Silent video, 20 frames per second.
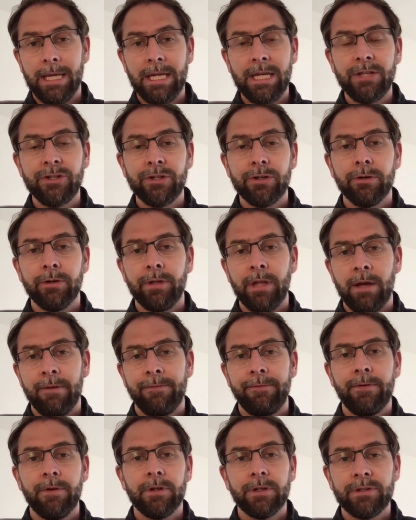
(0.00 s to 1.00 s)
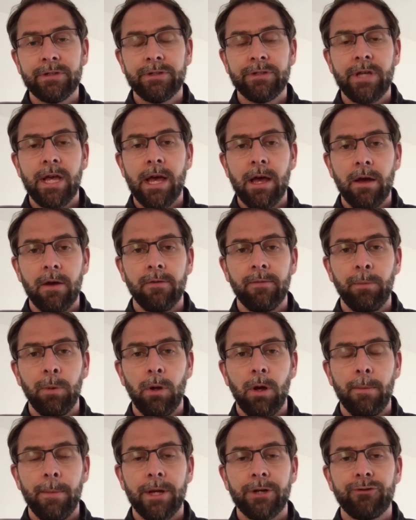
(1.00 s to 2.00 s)
easier in their first set of
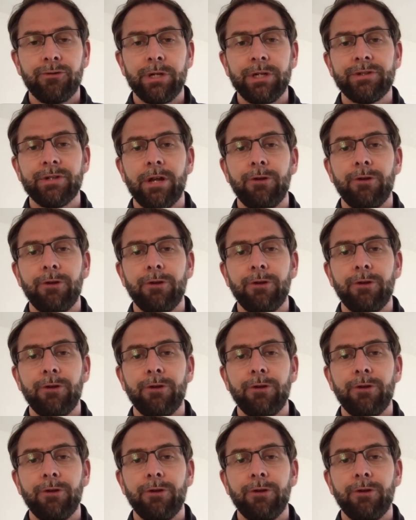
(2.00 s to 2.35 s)
plyometrics